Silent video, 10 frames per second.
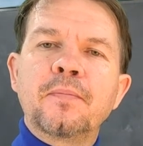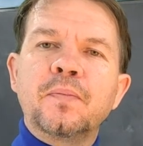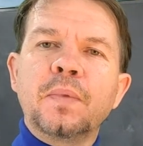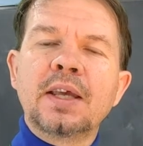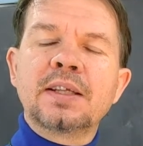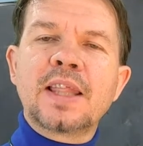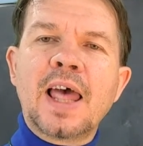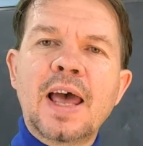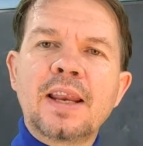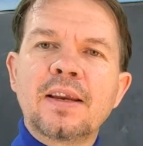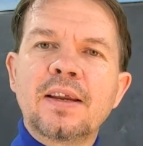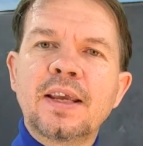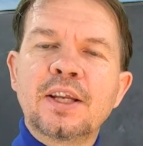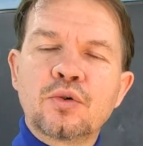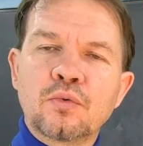is that
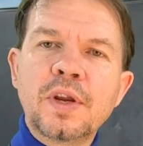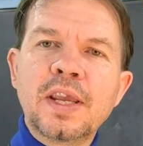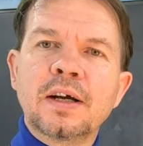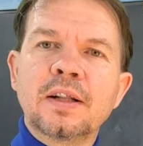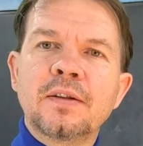it's real.